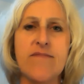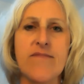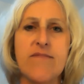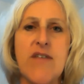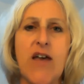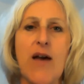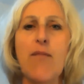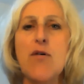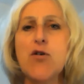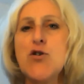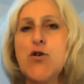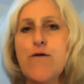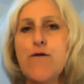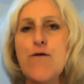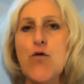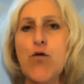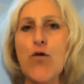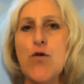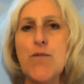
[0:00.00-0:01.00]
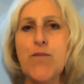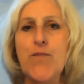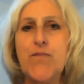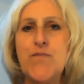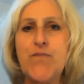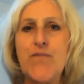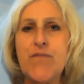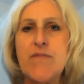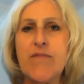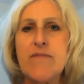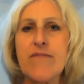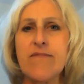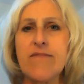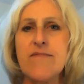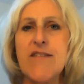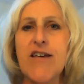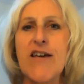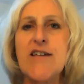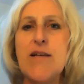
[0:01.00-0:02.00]
And Module 4
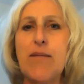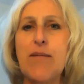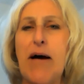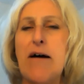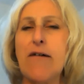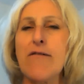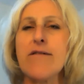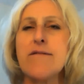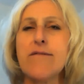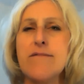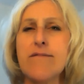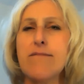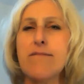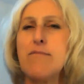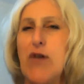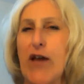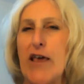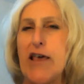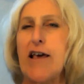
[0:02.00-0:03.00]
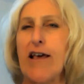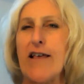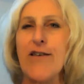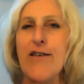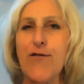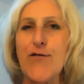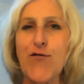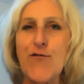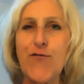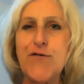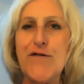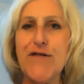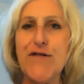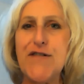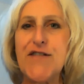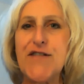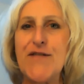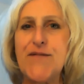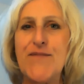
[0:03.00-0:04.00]
is about breaking those
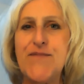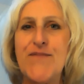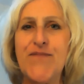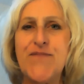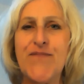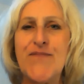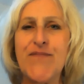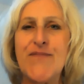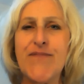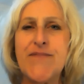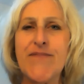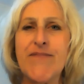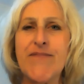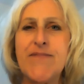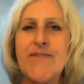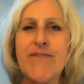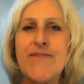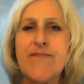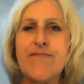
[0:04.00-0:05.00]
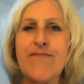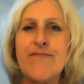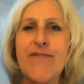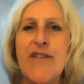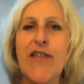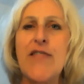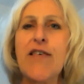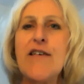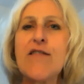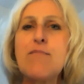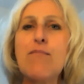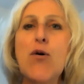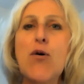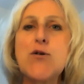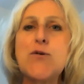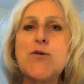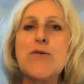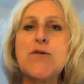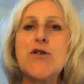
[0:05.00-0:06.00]
rules. In this
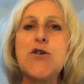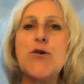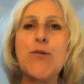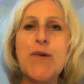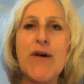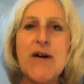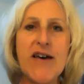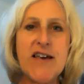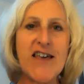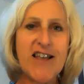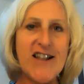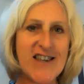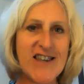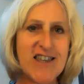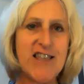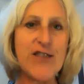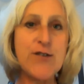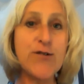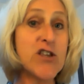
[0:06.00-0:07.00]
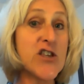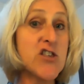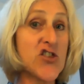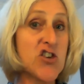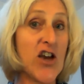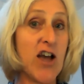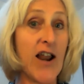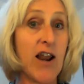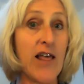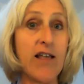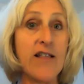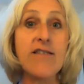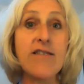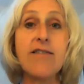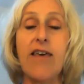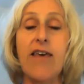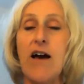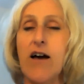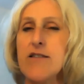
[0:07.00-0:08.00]
module, you continue to challenge
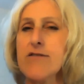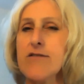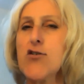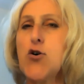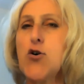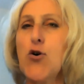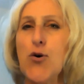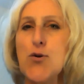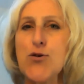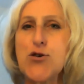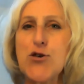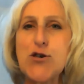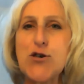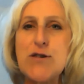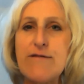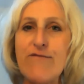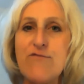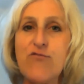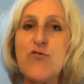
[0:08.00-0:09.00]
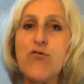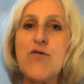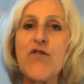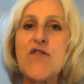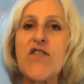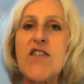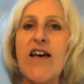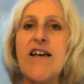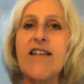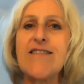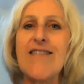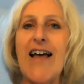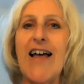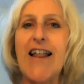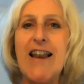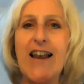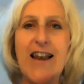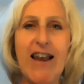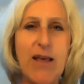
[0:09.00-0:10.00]
the unconscious rule sets
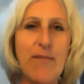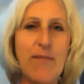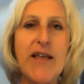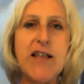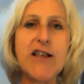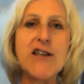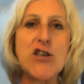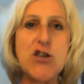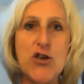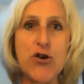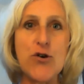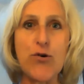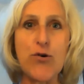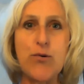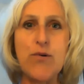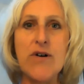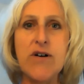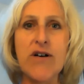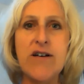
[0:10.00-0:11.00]
that limit you